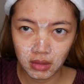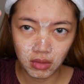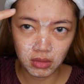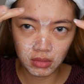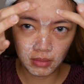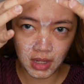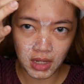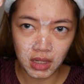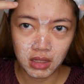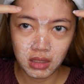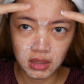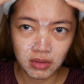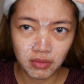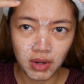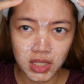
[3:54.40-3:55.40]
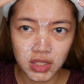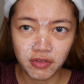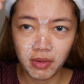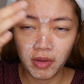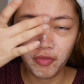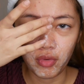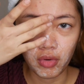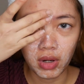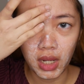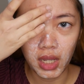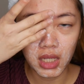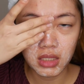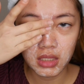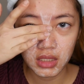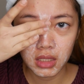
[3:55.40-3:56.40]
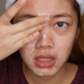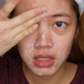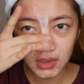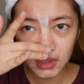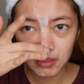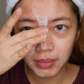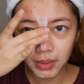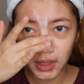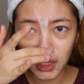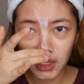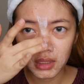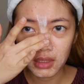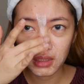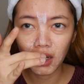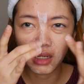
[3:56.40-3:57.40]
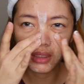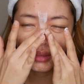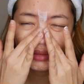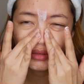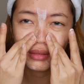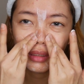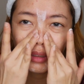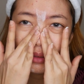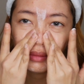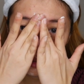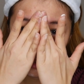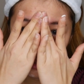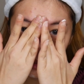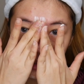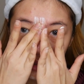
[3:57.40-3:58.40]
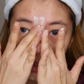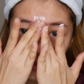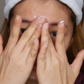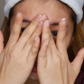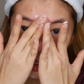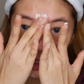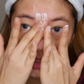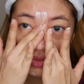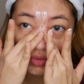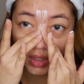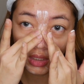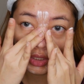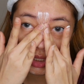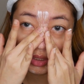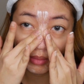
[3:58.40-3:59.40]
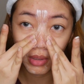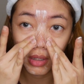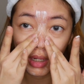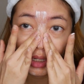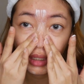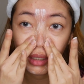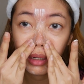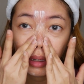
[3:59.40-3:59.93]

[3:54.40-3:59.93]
on the rest of my forehead, but I don't know. It doesn't have any instruction about it.